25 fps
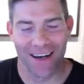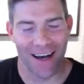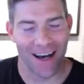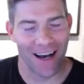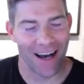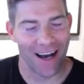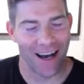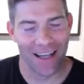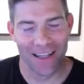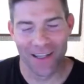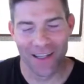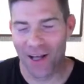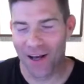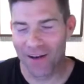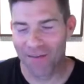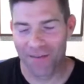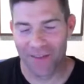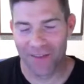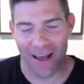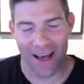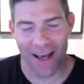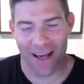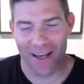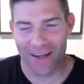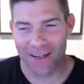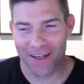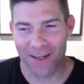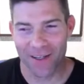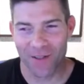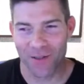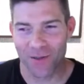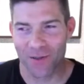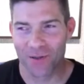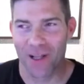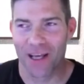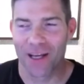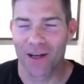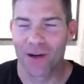I love that,
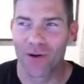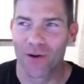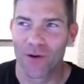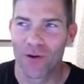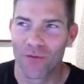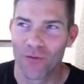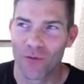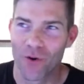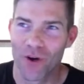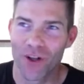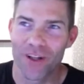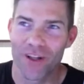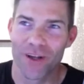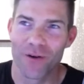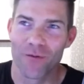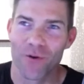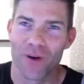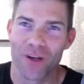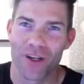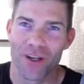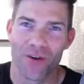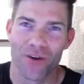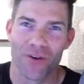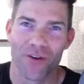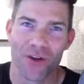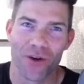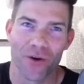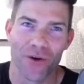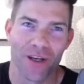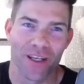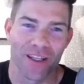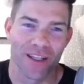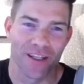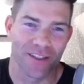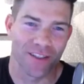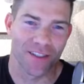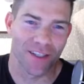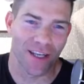because really what you're
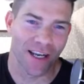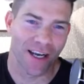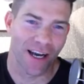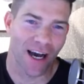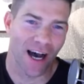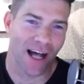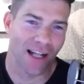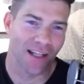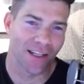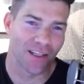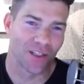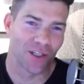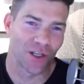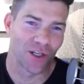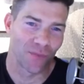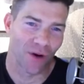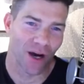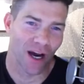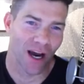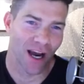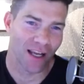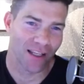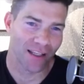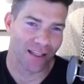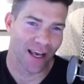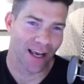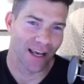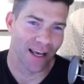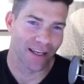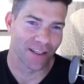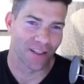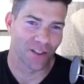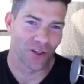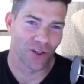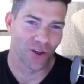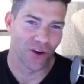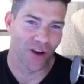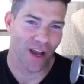doing, the psychology behind that
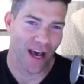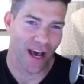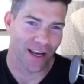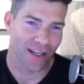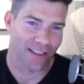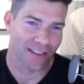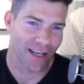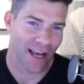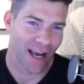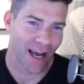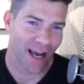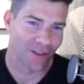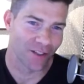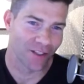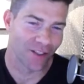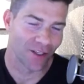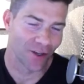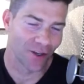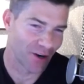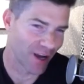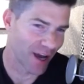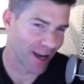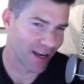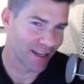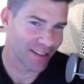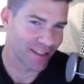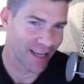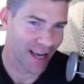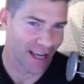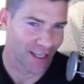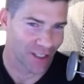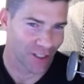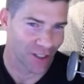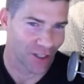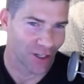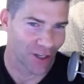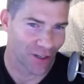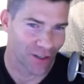is you're not
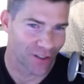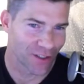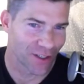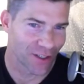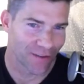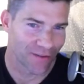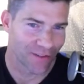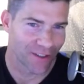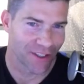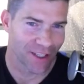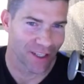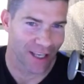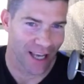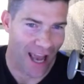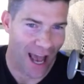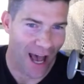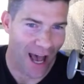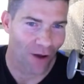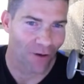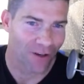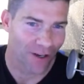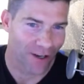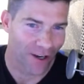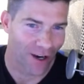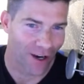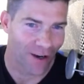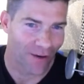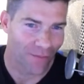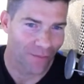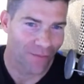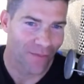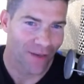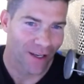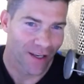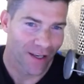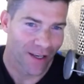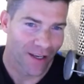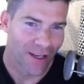attaching yourself to the outcome,
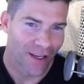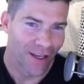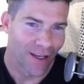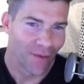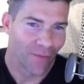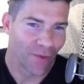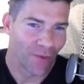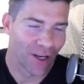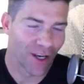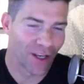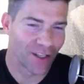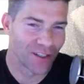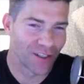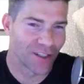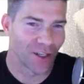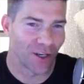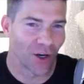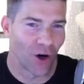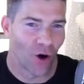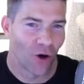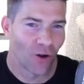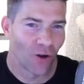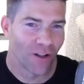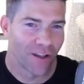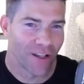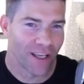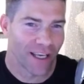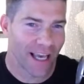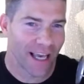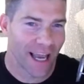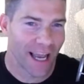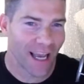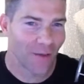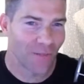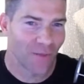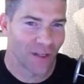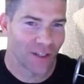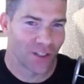because the goal of the
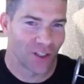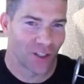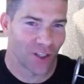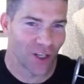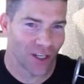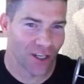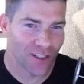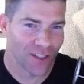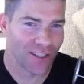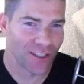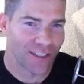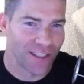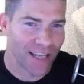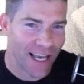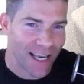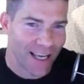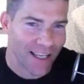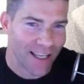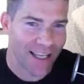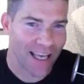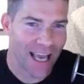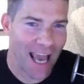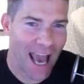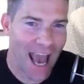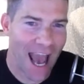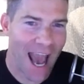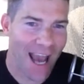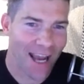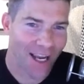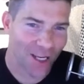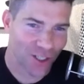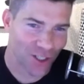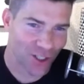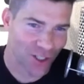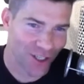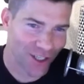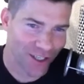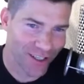game is just to take the
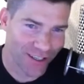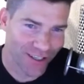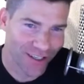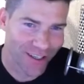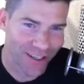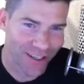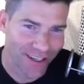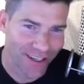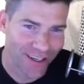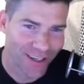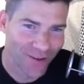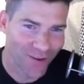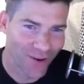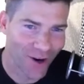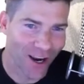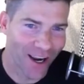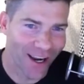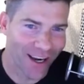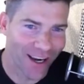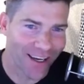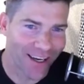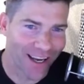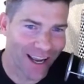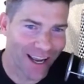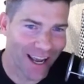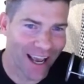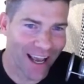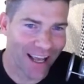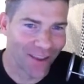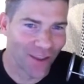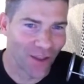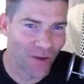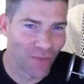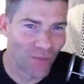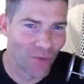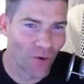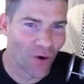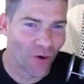action. Right.
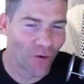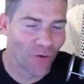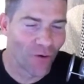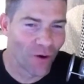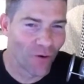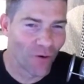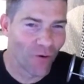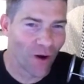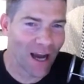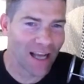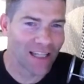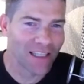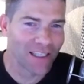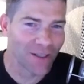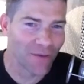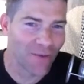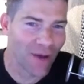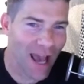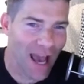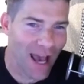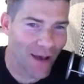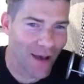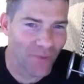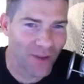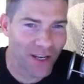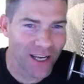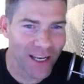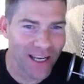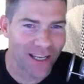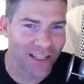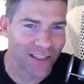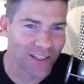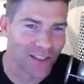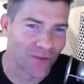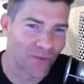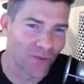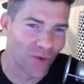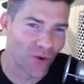And what winds up happening
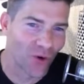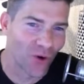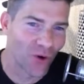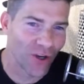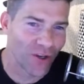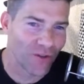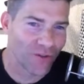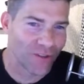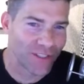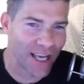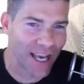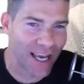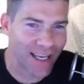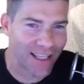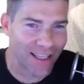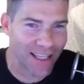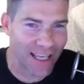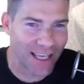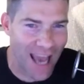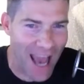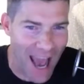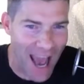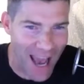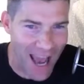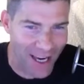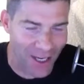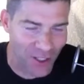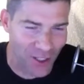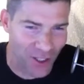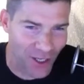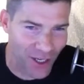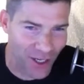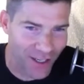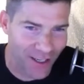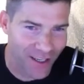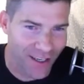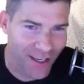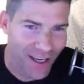is the more you take the
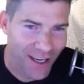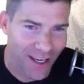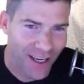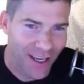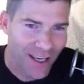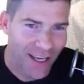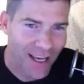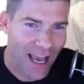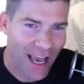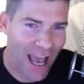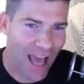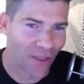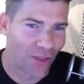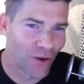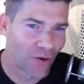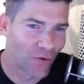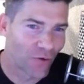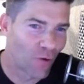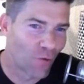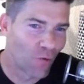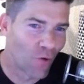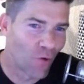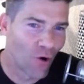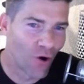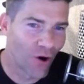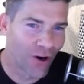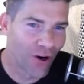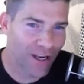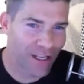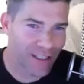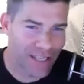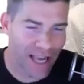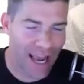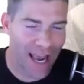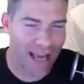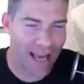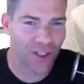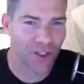action, and the reward
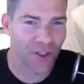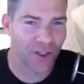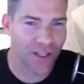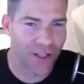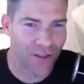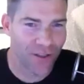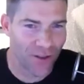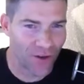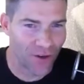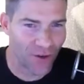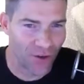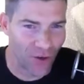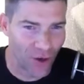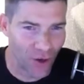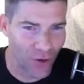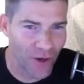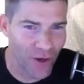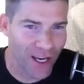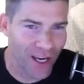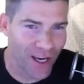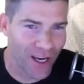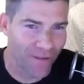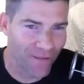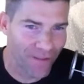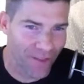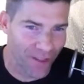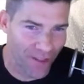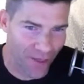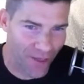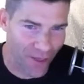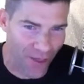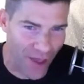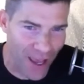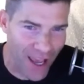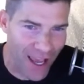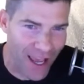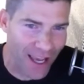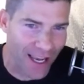is actually the doing of the
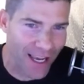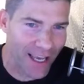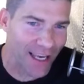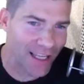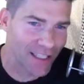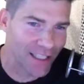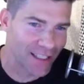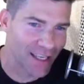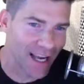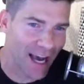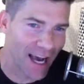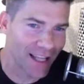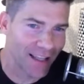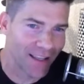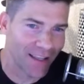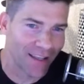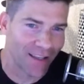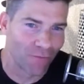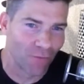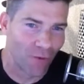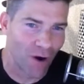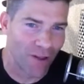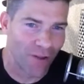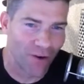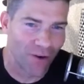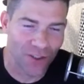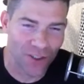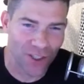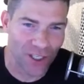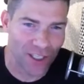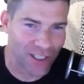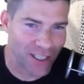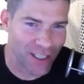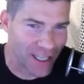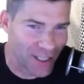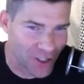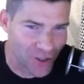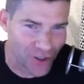thing, and it's not whether
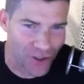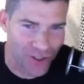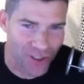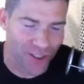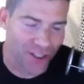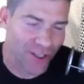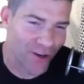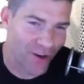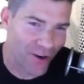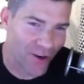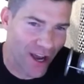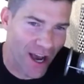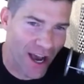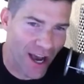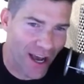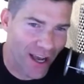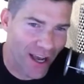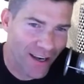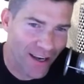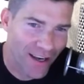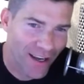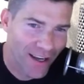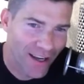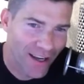she's interested or not,